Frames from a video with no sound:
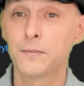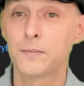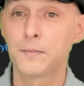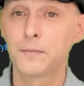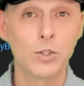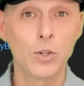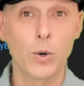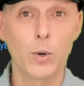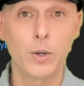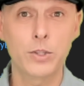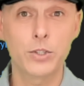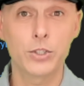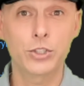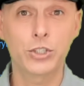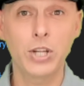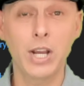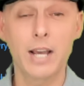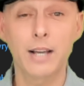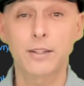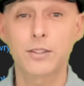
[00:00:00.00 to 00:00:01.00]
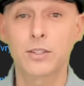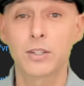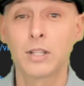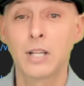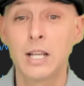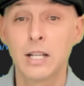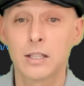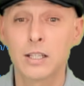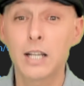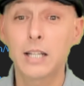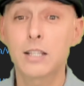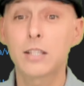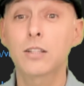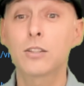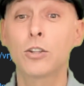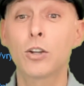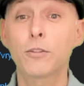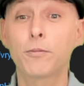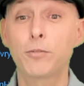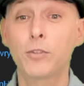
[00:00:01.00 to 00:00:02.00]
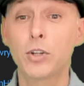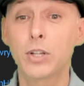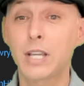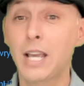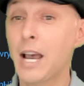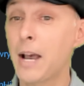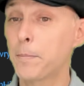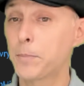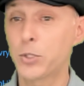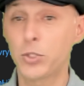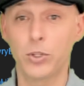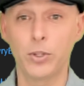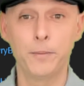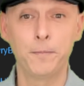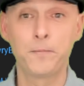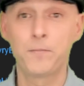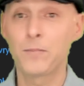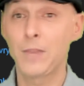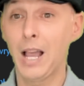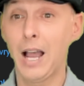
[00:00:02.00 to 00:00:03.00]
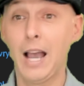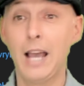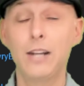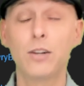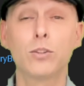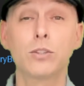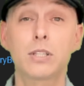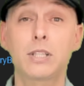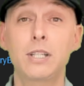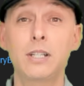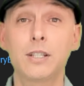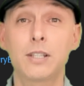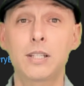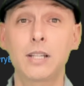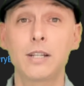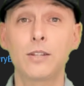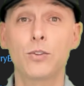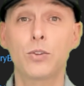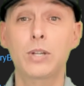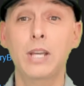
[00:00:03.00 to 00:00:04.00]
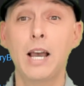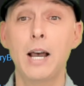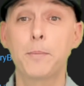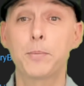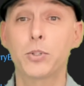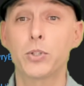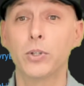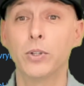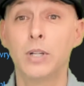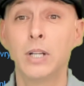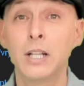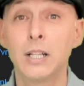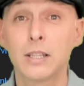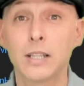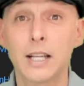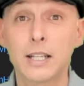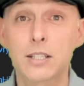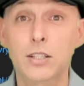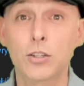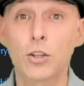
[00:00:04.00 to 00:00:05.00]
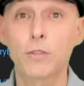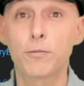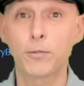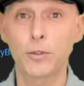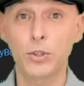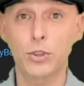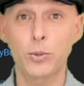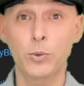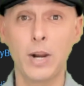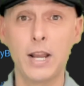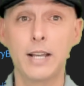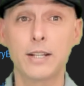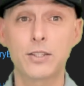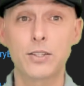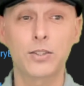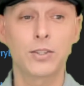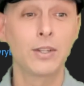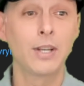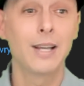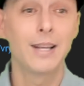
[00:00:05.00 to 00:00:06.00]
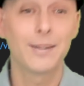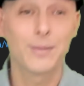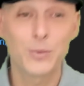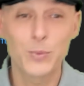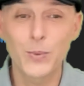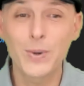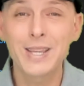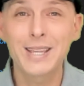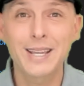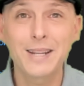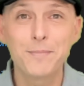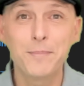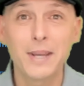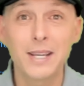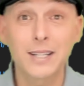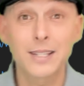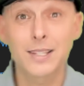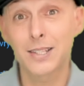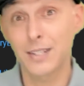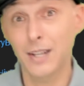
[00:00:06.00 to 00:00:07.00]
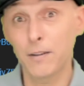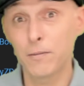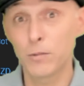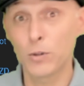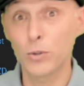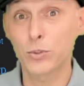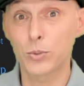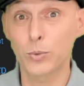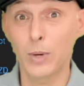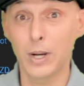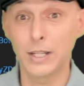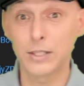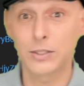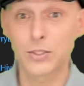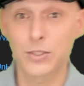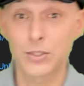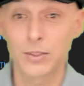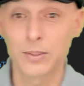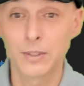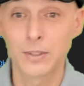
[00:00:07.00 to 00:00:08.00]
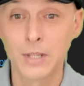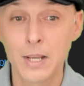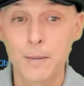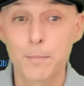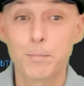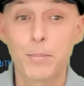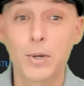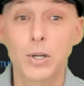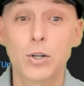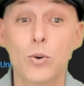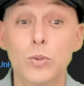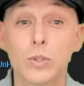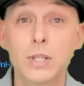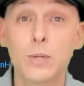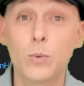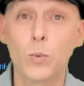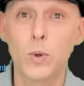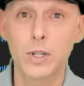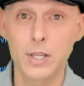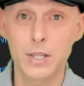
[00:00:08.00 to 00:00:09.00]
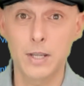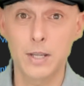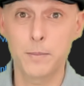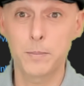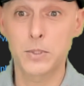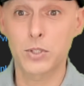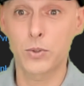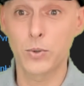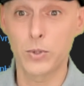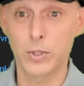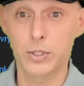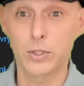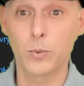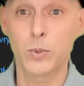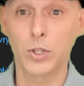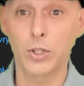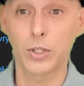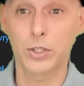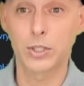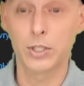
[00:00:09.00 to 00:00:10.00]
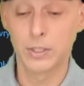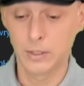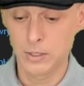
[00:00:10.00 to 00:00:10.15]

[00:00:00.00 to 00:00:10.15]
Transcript: No other checks. Let's look for a capture. I don't see a single capture. Let's look for threats. We can make several threats, but only one of them is going to work.